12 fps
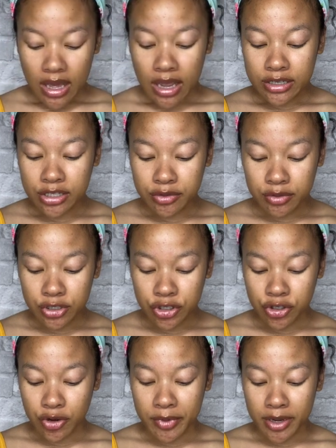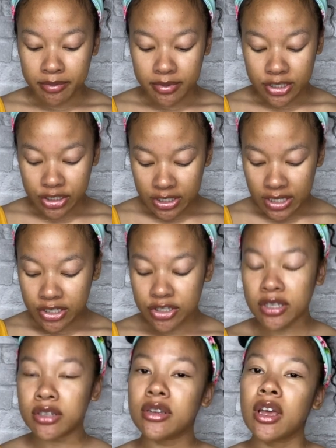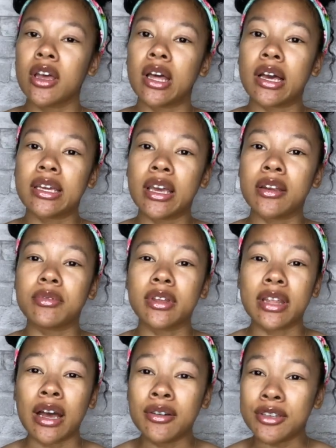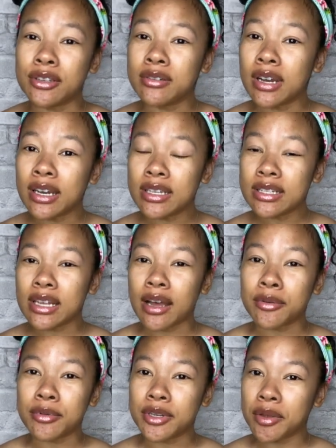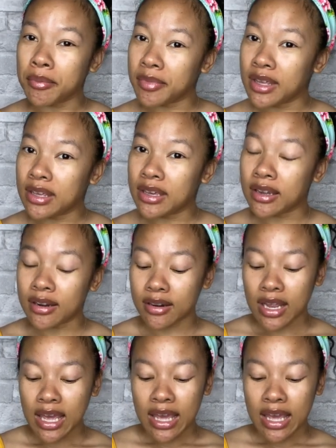I just want to show my appreciation. Again, without you guys, I wouldn't be here.